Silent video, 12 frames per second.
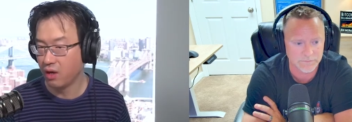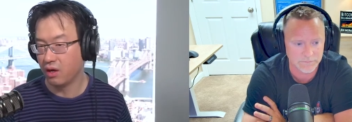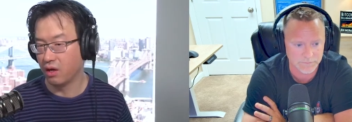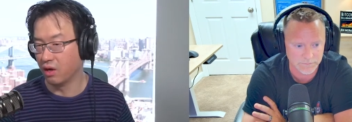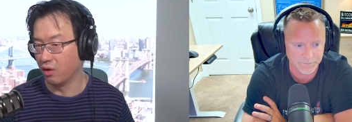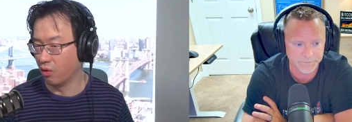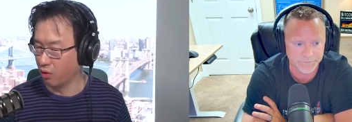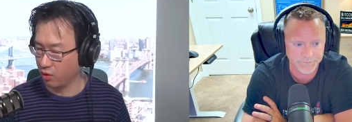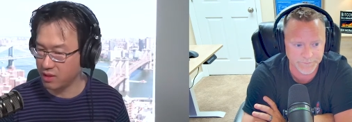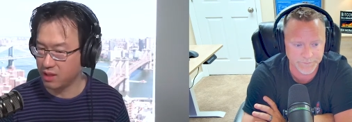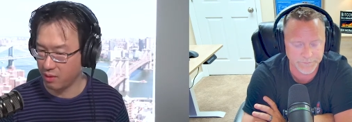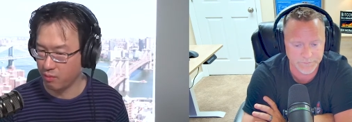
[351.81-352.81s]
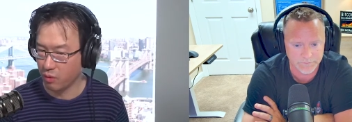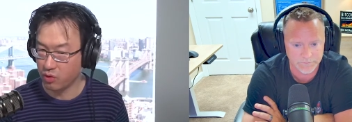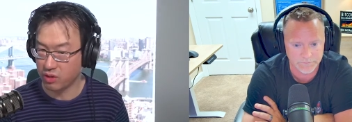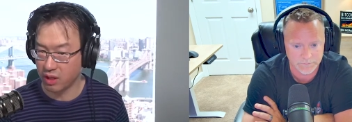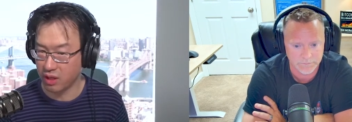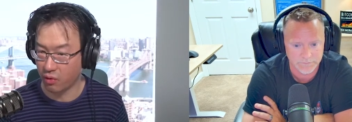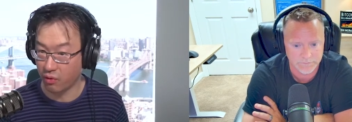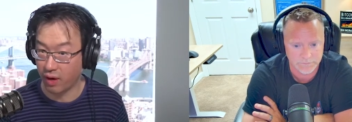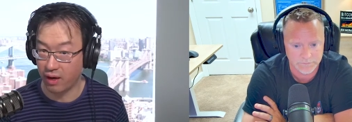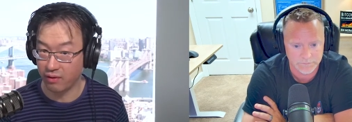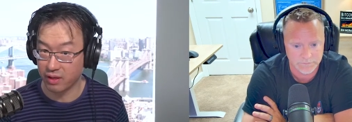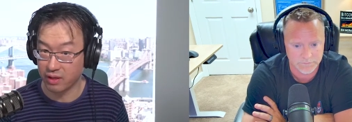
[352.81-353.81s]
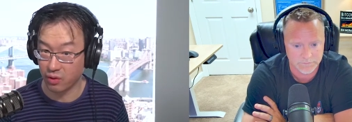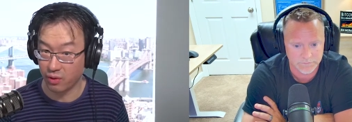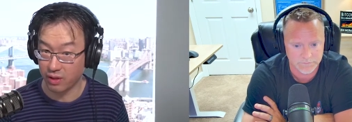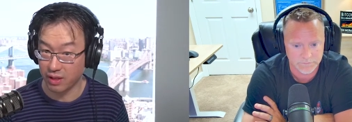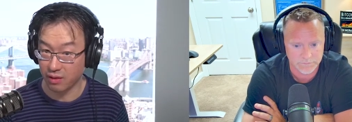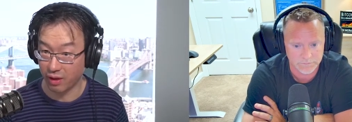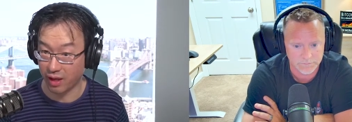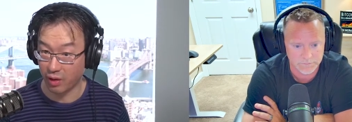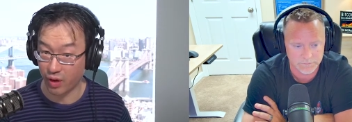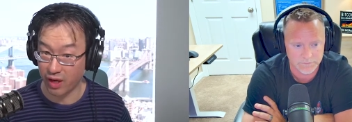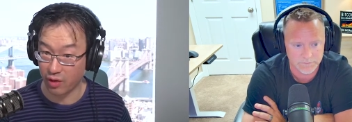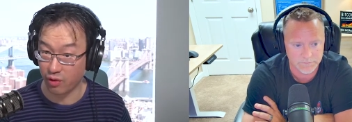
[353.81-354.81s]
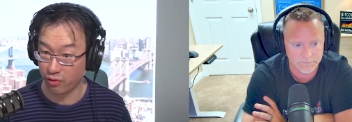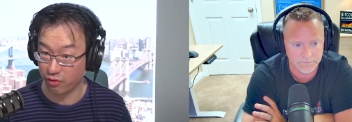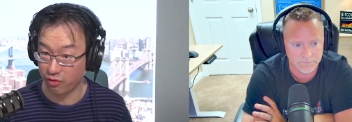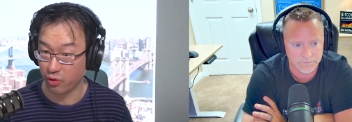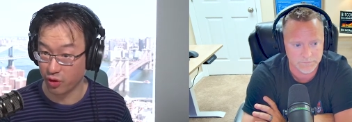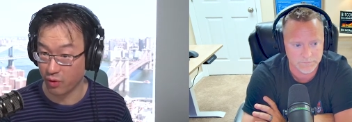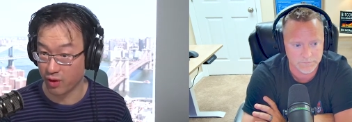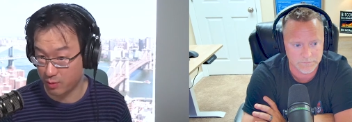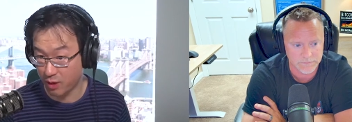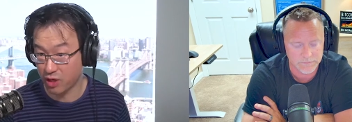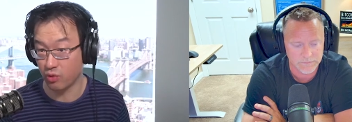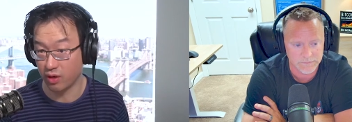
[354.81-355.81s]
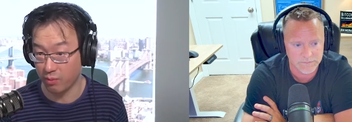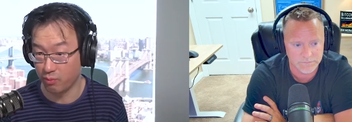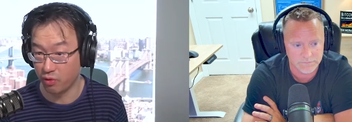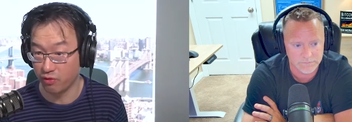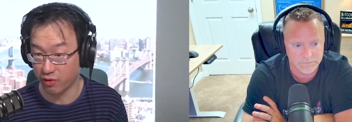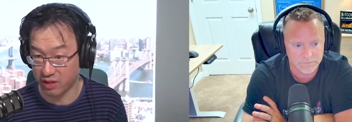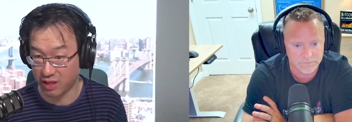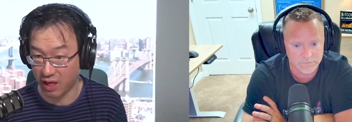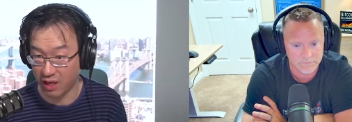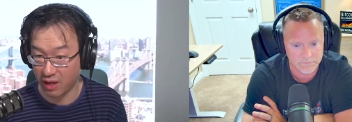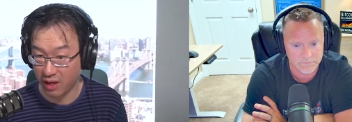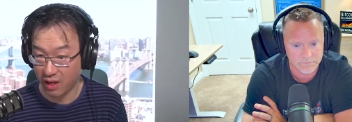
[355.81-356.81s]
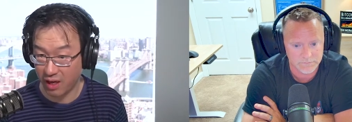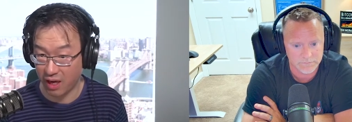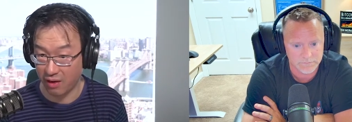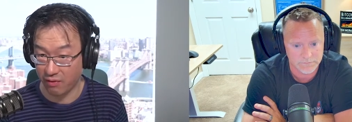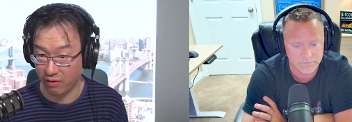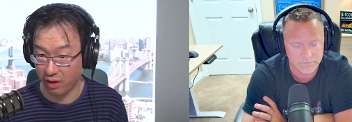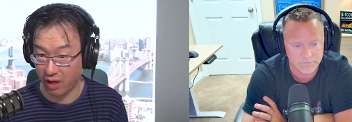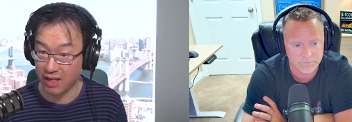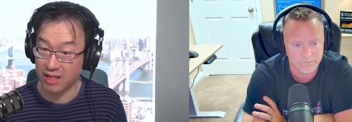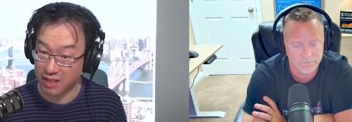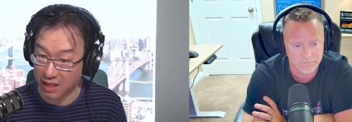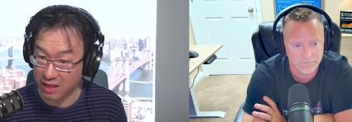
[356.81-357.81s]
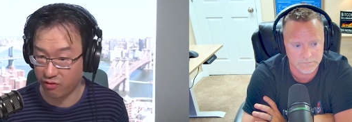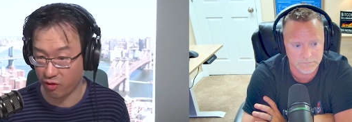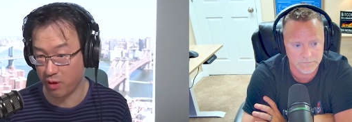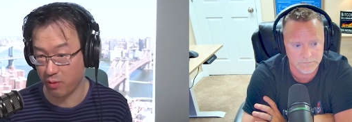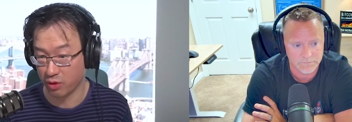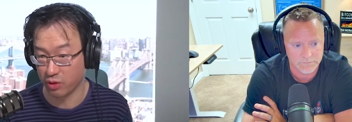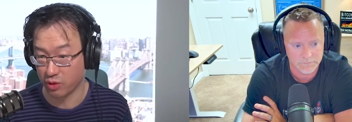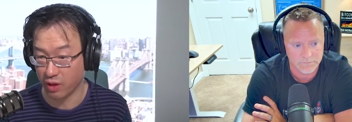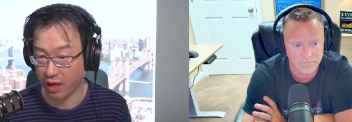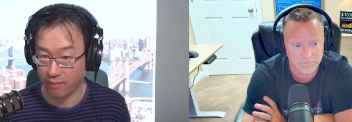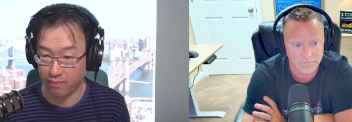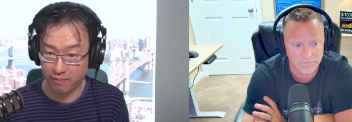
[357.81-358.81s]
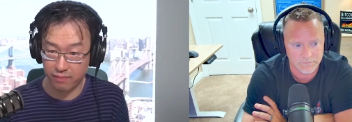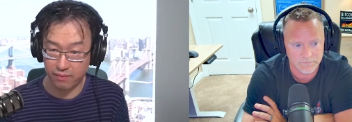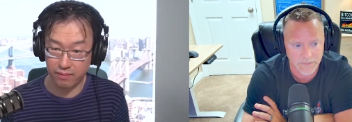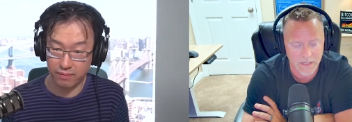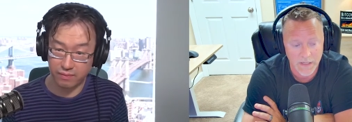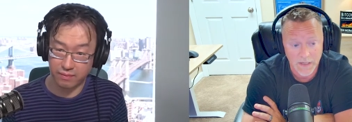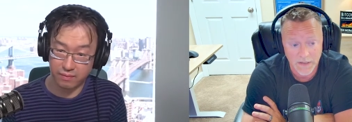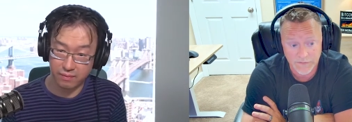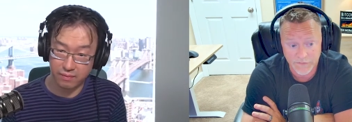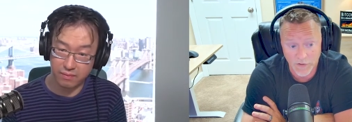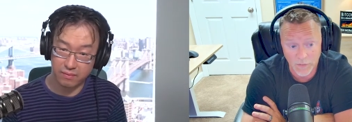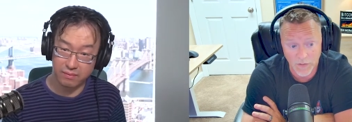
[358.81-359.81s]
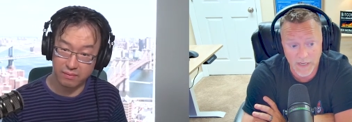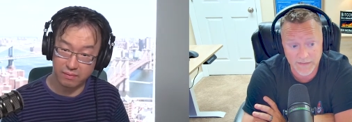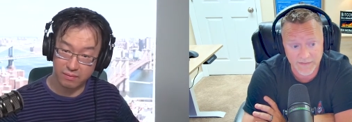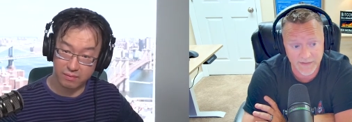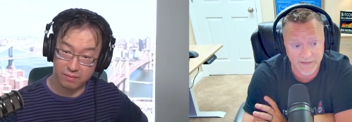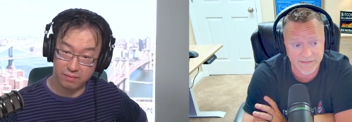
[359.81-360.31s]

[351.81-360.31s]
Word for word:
Speaker 1: uh, or is it mostly around this whole idea of like running your own full node especially proof of stake have a lot of incentive for people to do that
Speaker 2: so I think